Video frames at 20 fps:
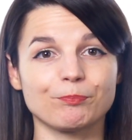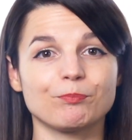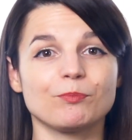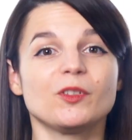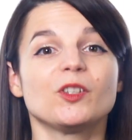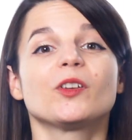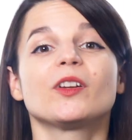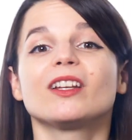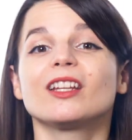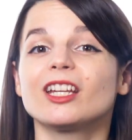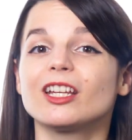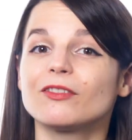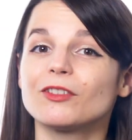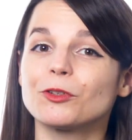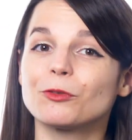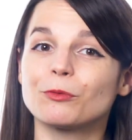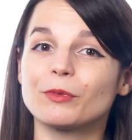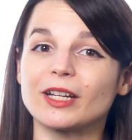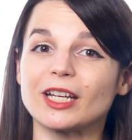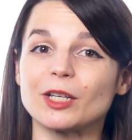You can
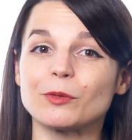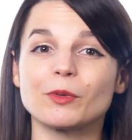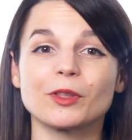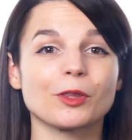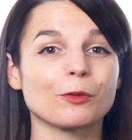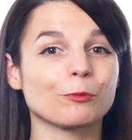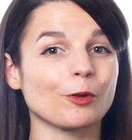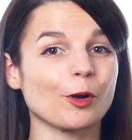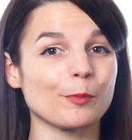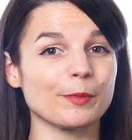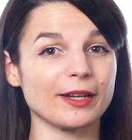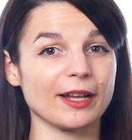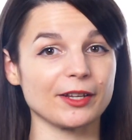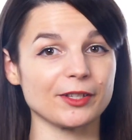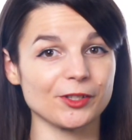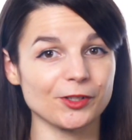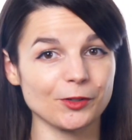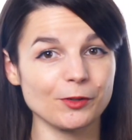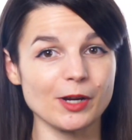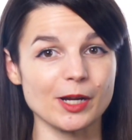even read with the
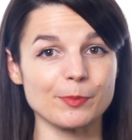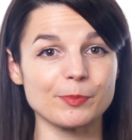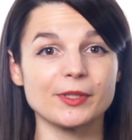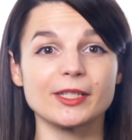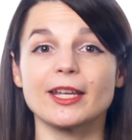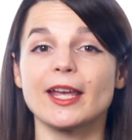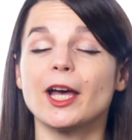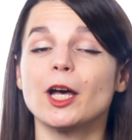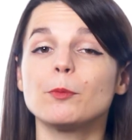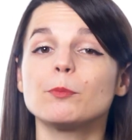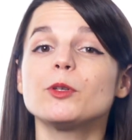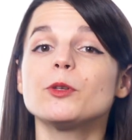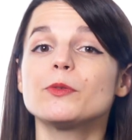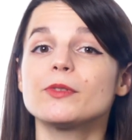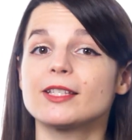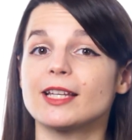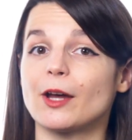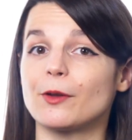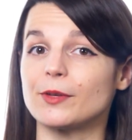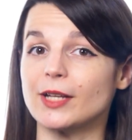Romanized script to help you
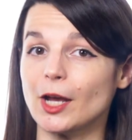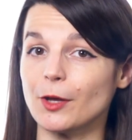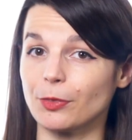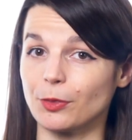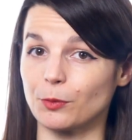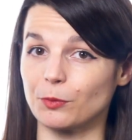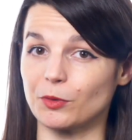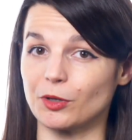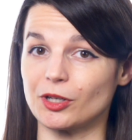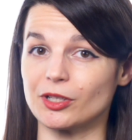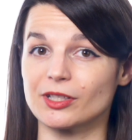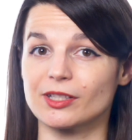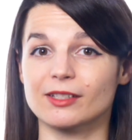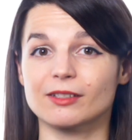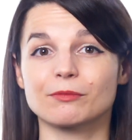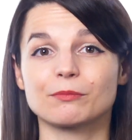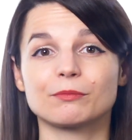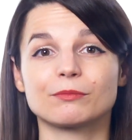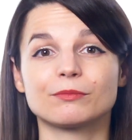sound out the words.